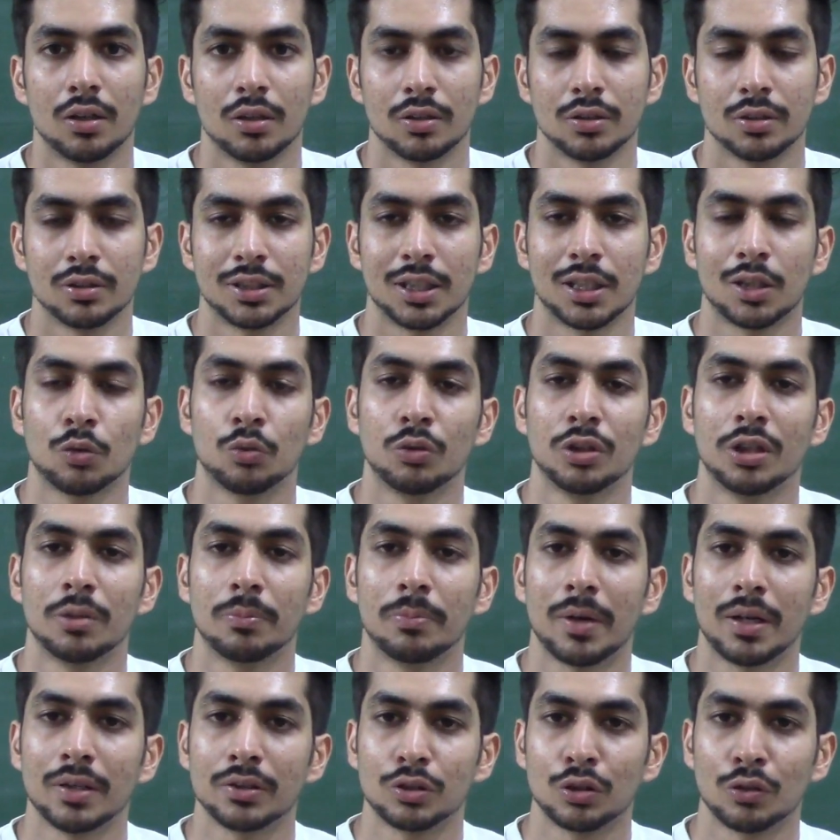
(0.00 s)
secluded
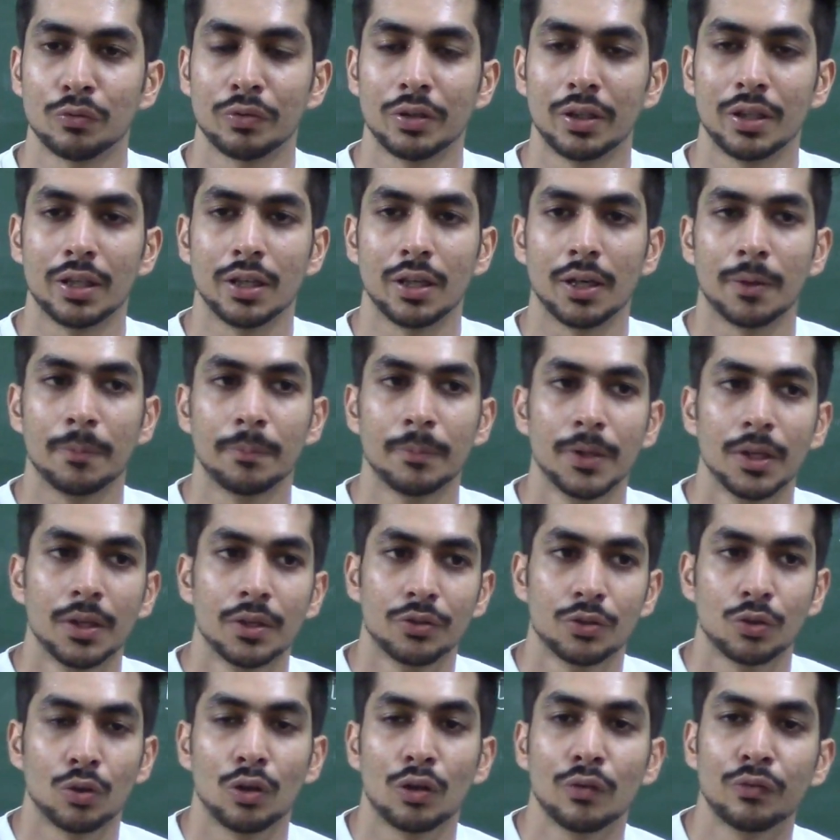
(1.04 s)
parts of India.
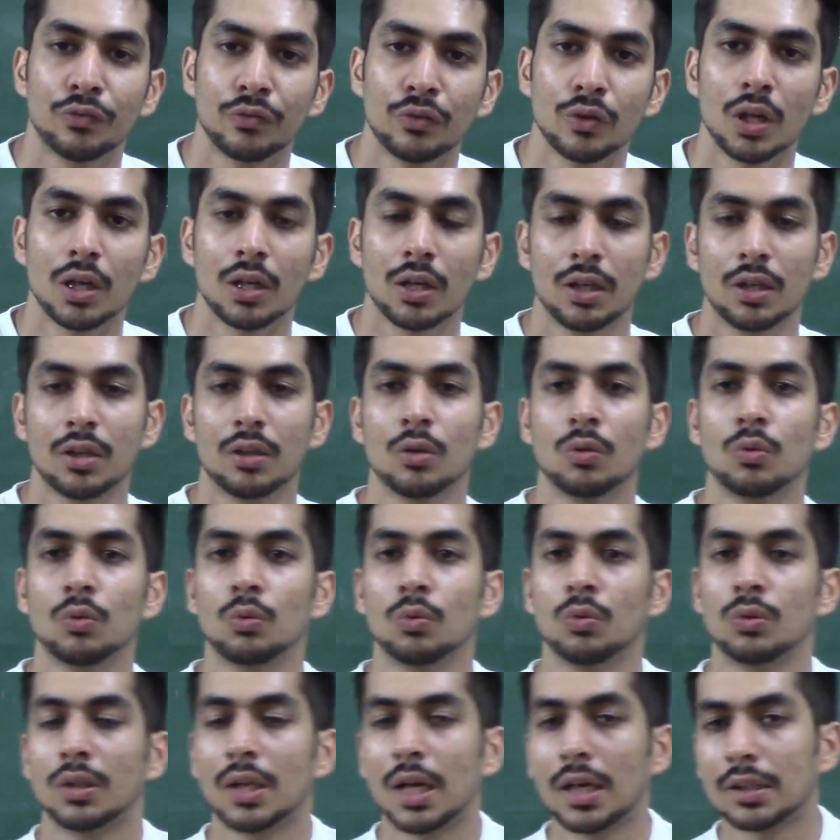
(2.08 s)
So if you are
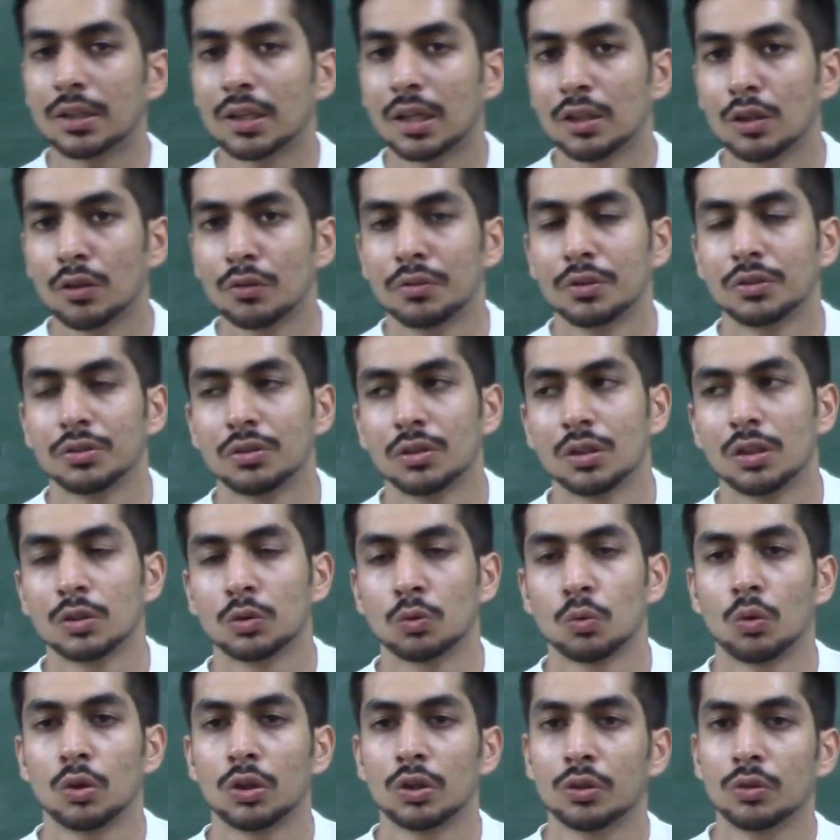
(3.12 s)
into that kind of
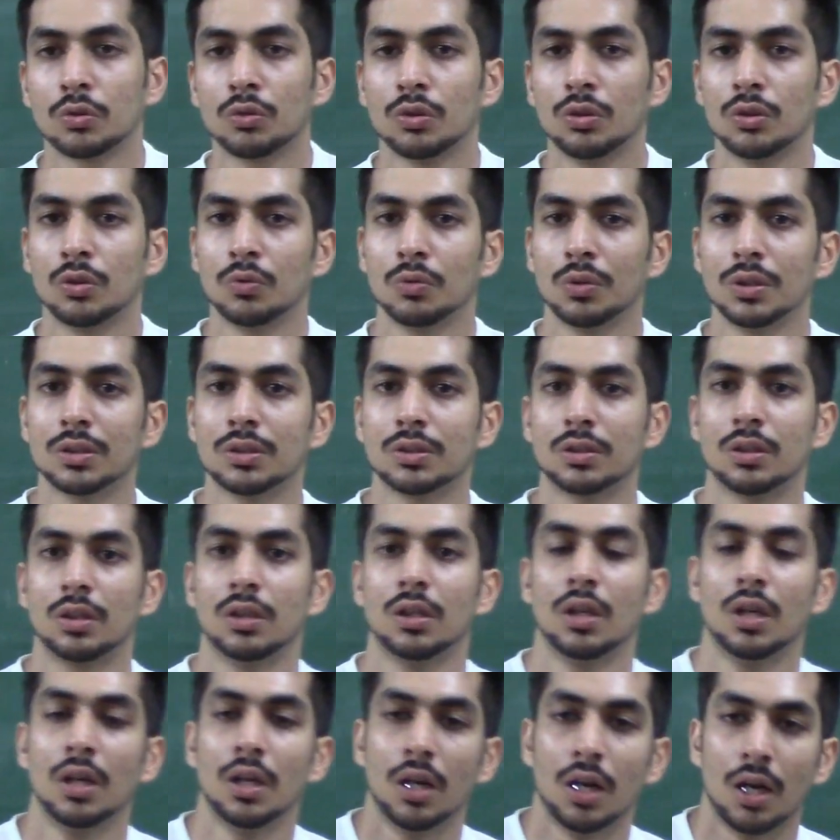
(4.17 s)
research, what you could do is,
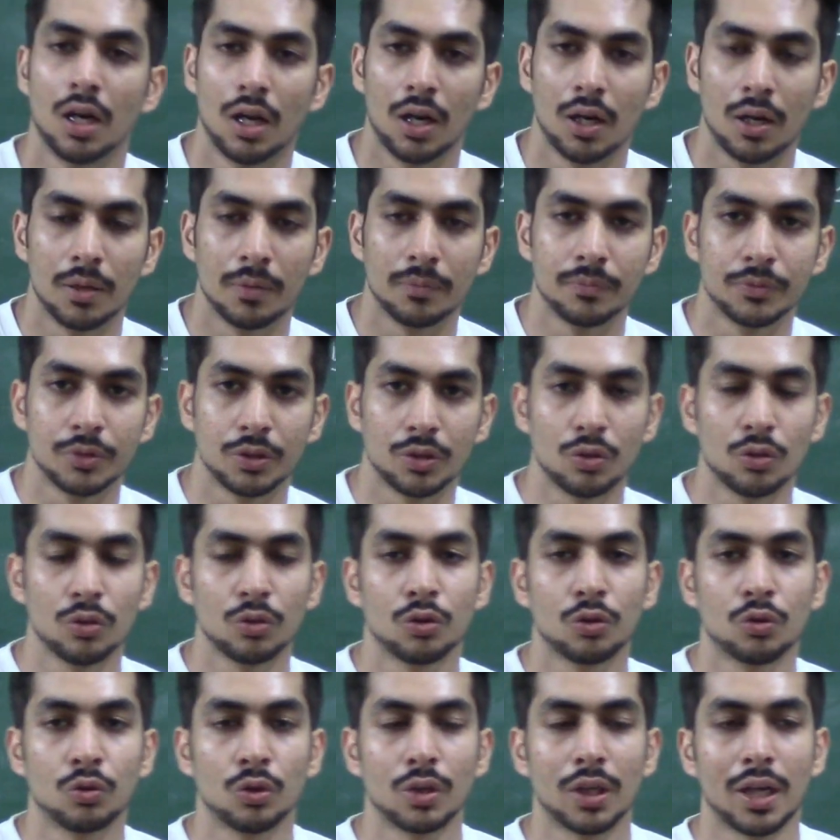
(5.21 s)
I'm telling
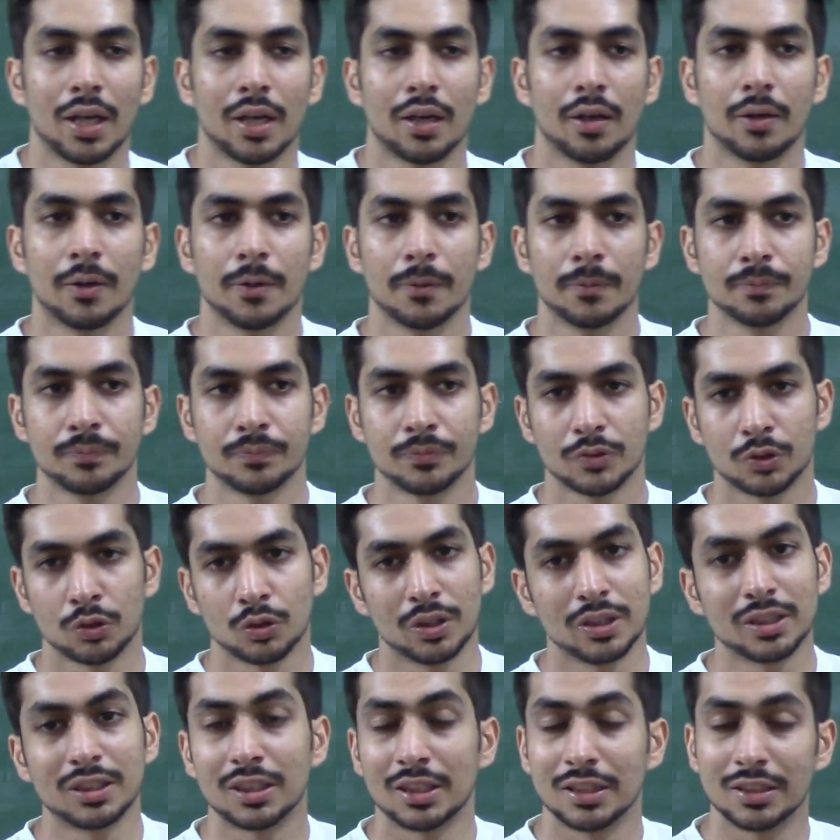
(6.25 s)
you,
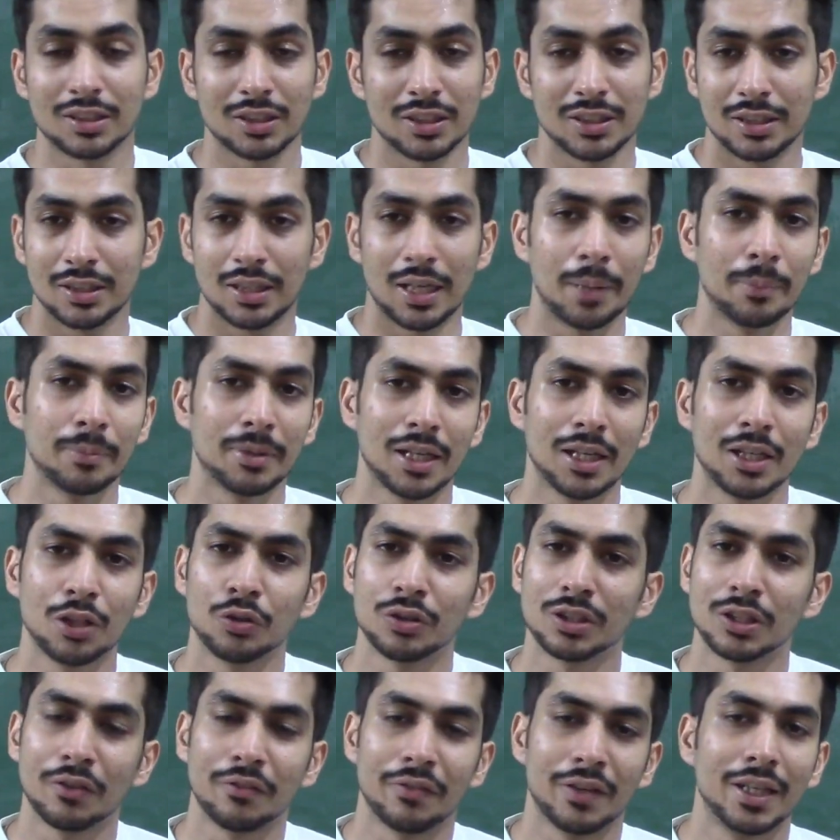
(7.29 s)

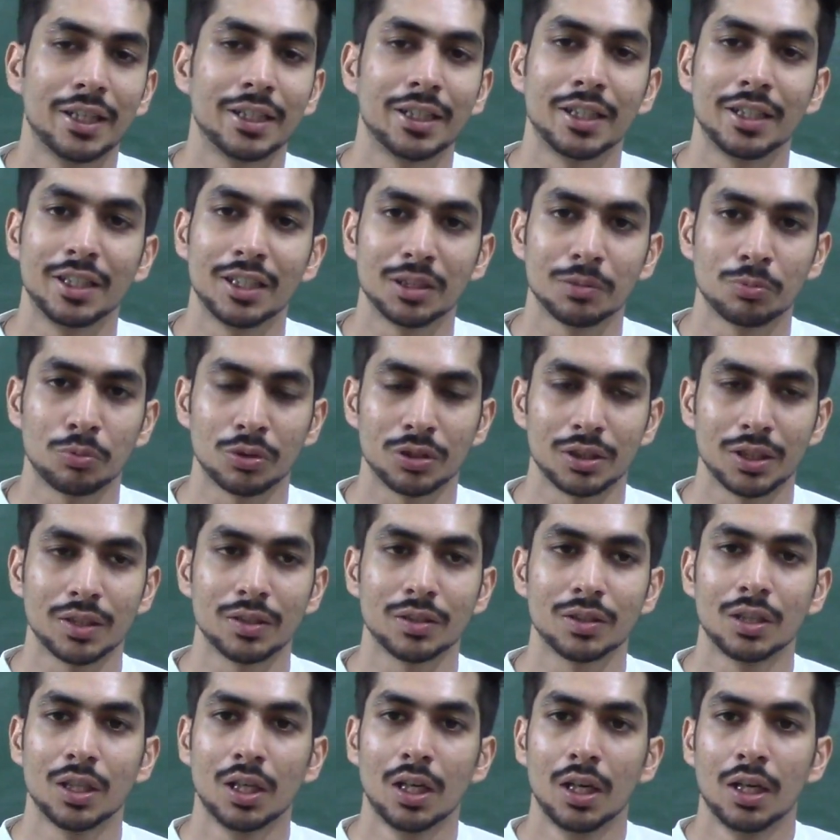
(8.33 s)
it's a very tedious
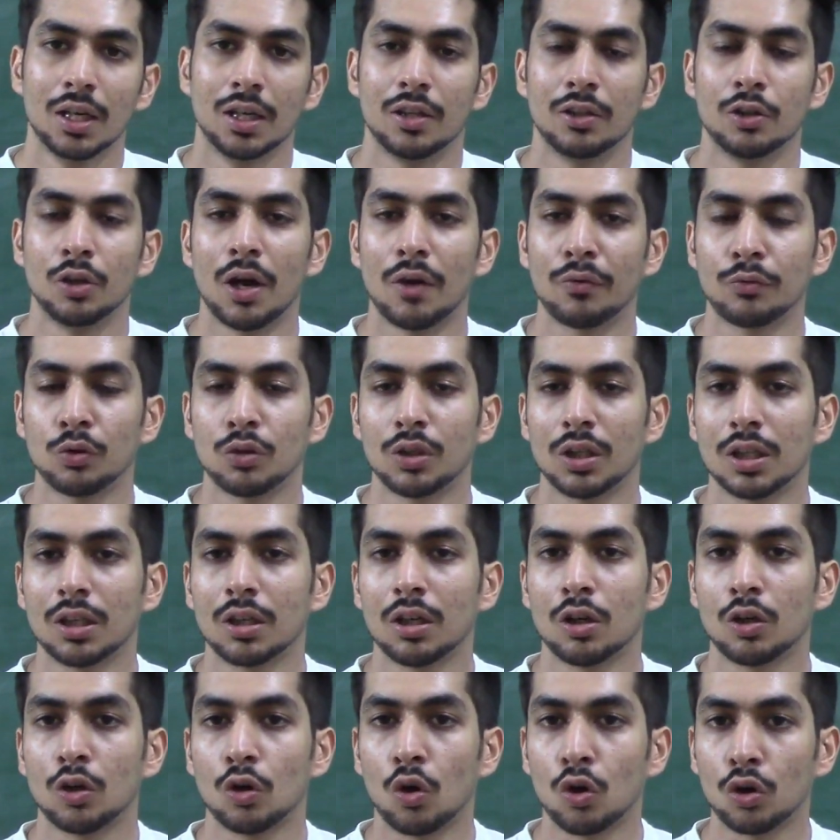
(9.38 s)
process. You have to take
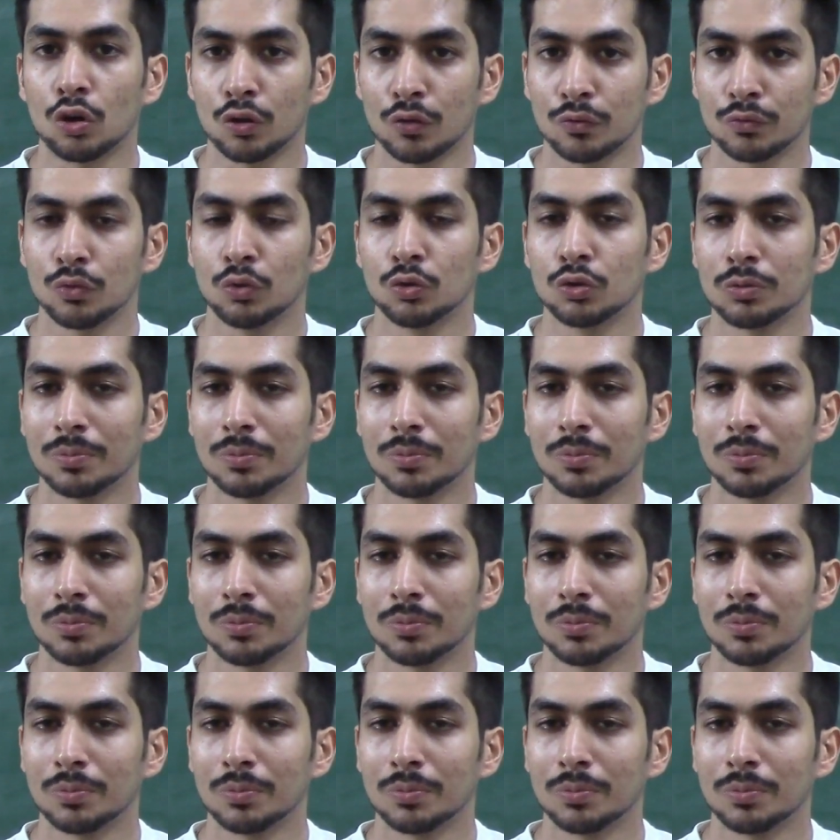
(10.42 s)
a lot of those